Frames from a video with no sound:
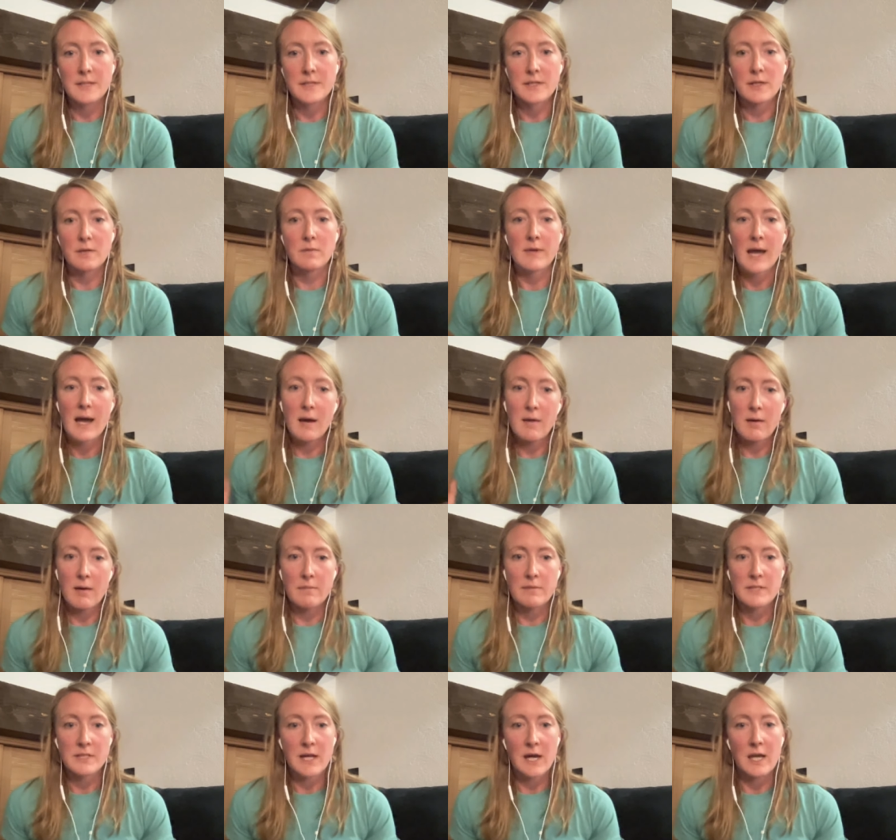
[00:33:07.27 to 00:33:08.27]
And so now I
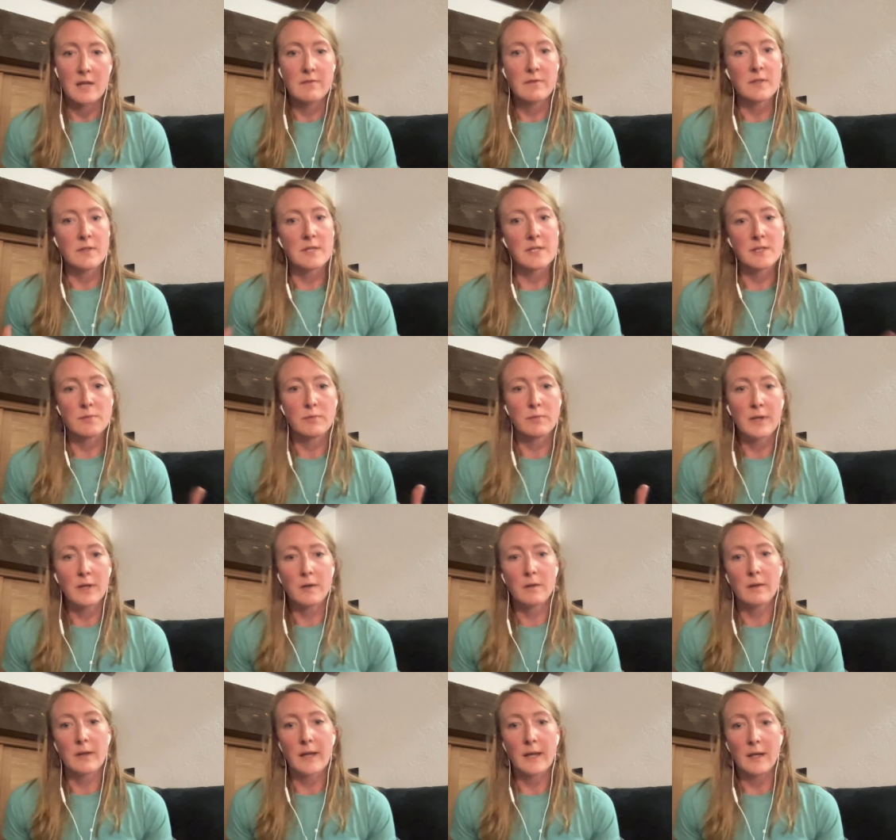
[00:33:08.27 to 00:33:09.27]
was kind of in this
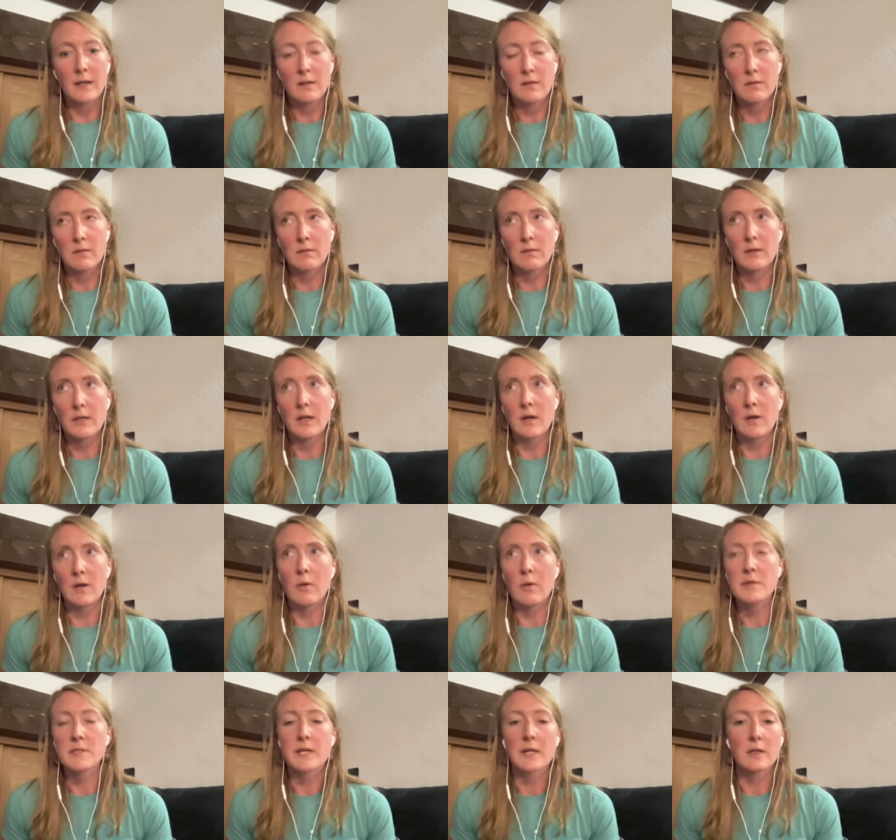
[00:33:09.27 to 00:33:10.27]
weird, like, you know,
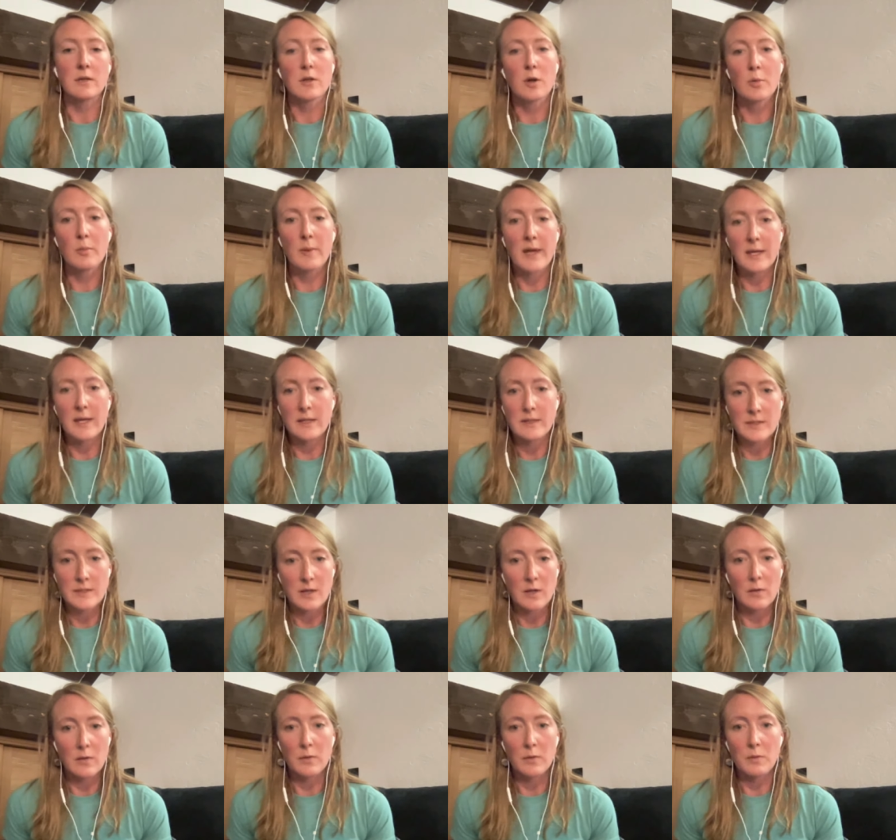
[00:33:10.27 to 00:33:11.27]
almost like no man's
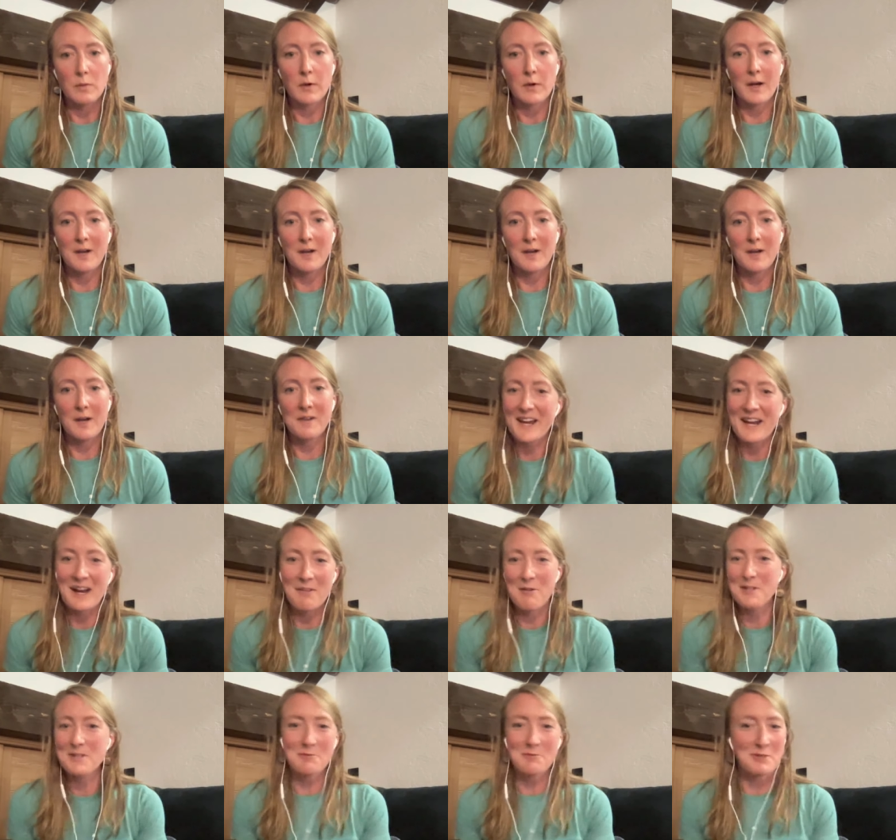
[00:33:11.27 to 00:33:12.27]
zone where like I
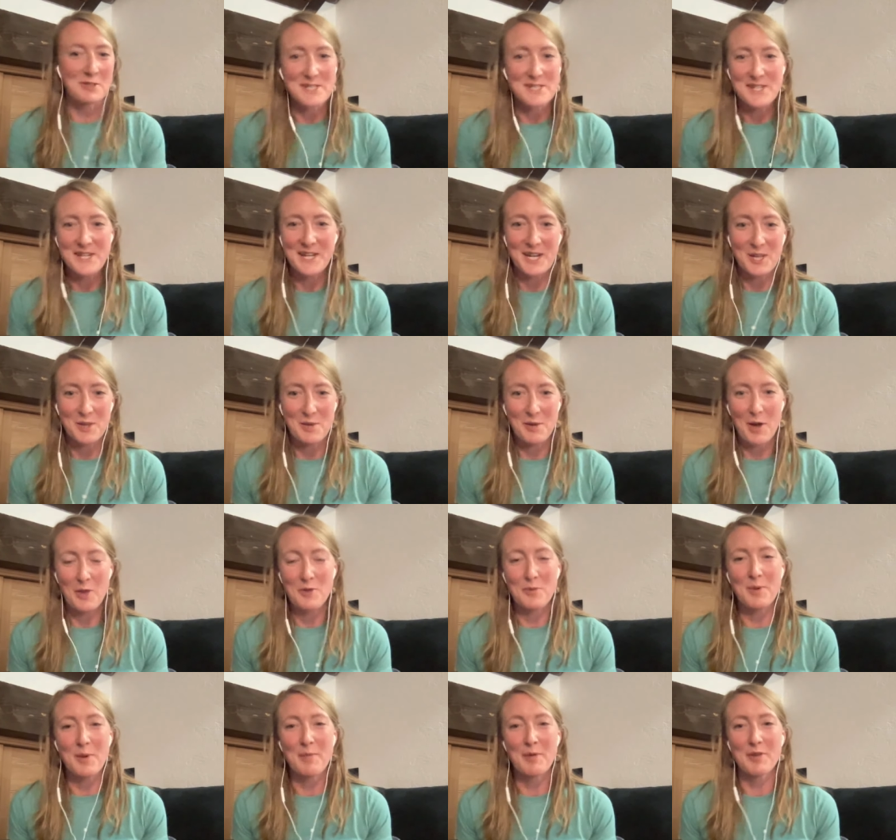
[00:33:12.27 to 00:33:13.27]
wasn't really seeing the
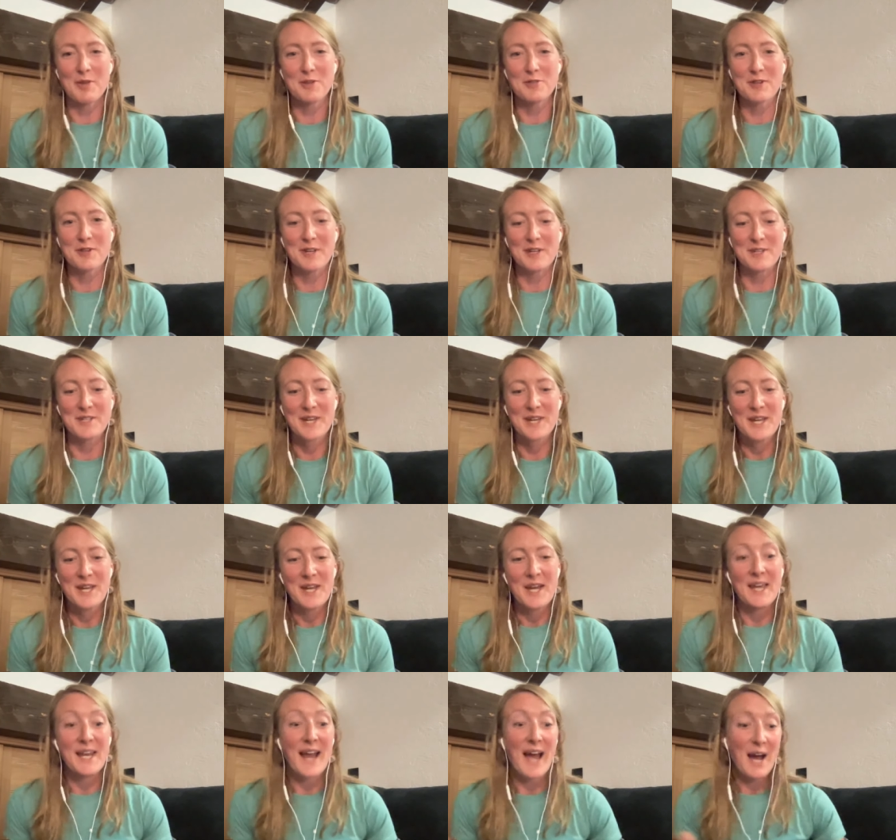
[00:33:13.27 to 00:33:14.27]
other people on the trails,
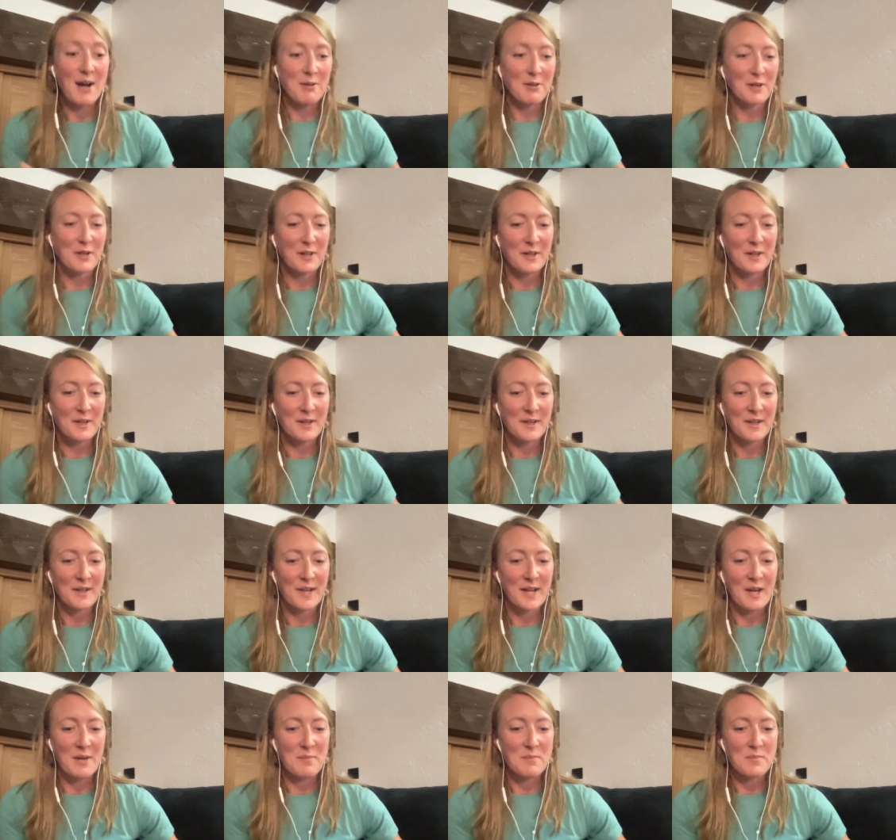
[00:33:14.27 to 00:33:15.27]
an hour
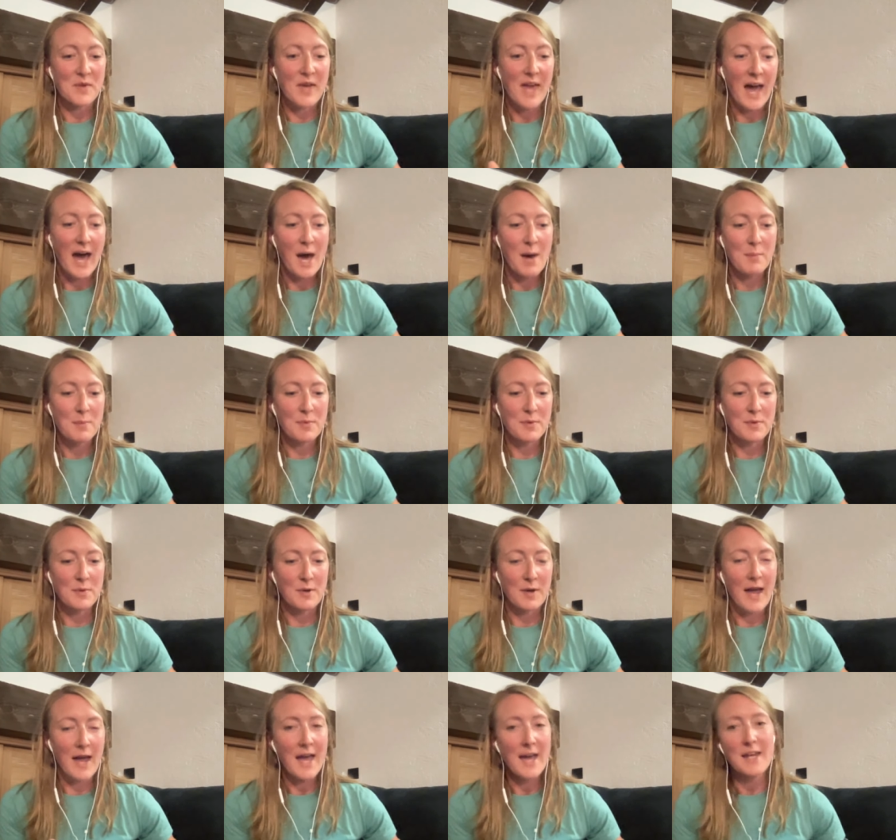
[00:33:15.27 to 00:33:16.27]
gap
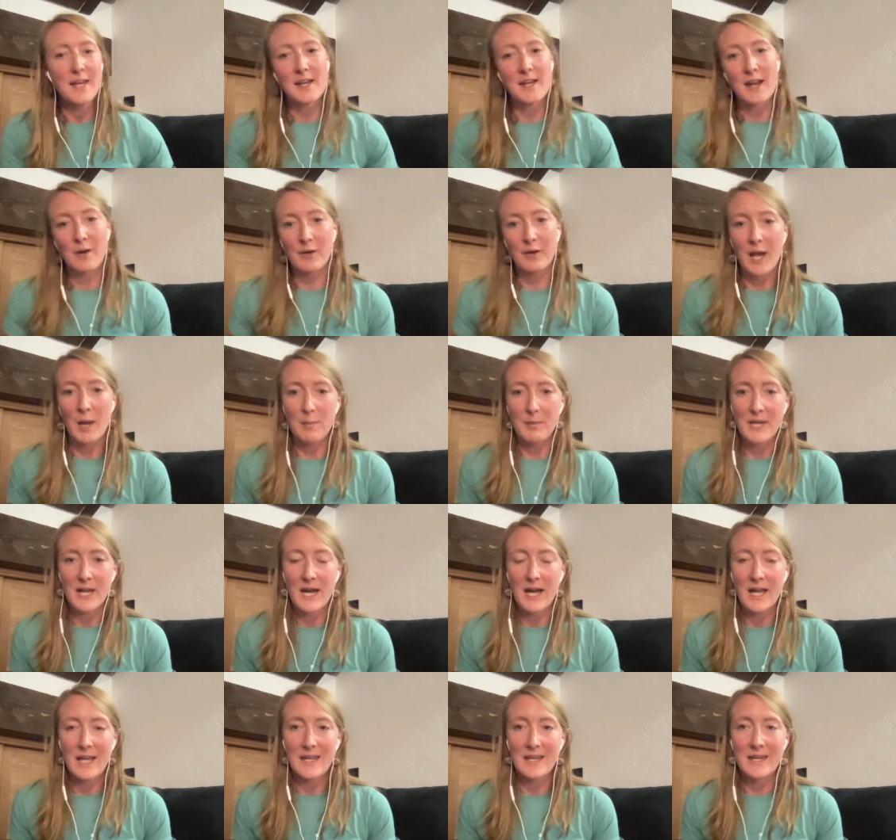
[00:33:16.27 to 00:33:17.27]
ahead, an hour gap
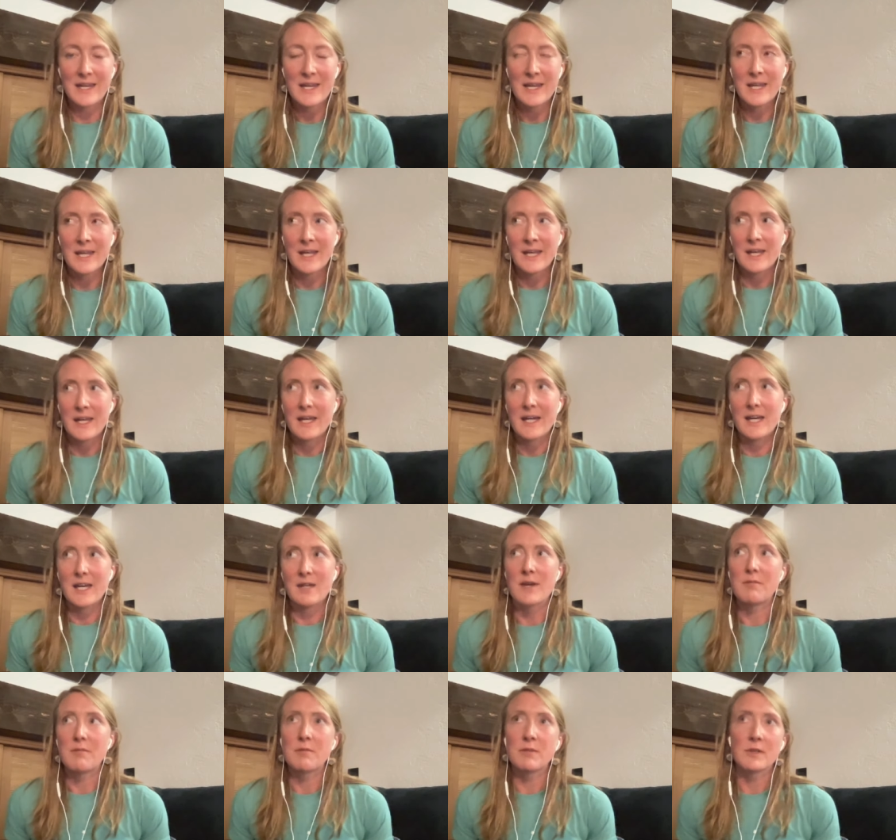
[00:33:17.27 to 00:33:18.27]
behind,
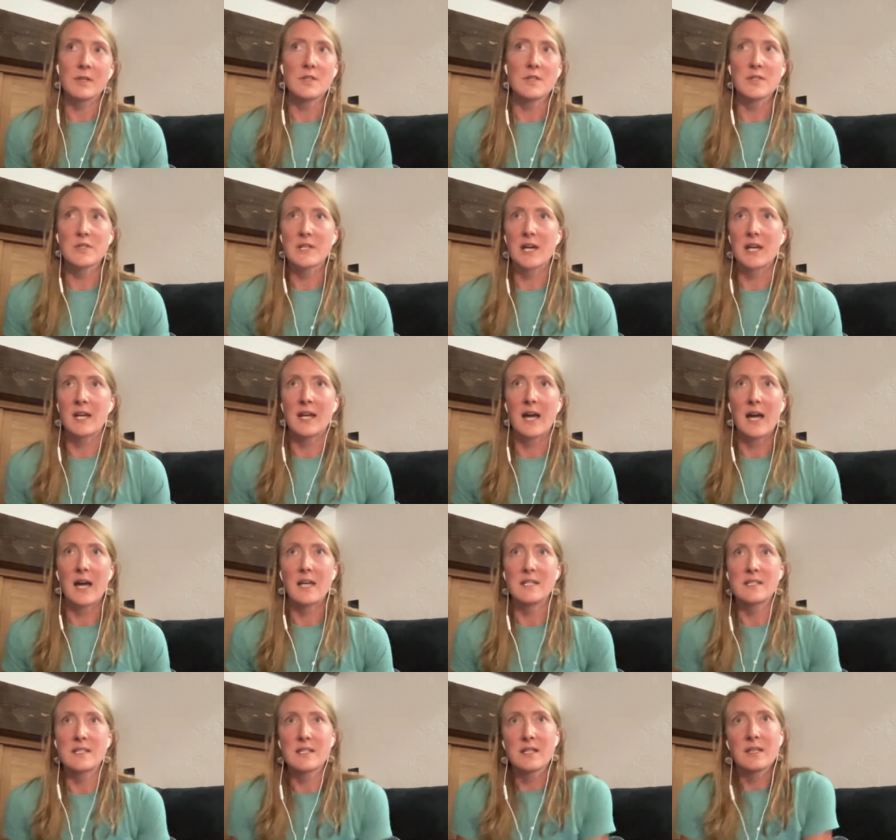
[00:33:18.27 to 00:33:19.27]
and really just kind of
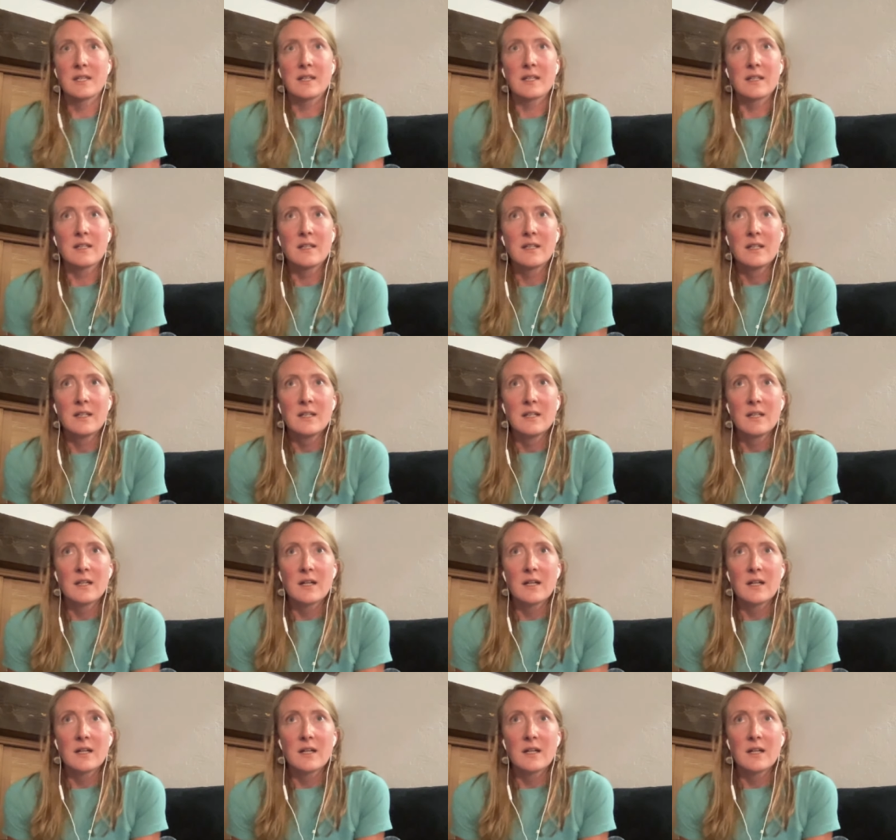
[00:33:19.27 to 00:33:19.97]
had to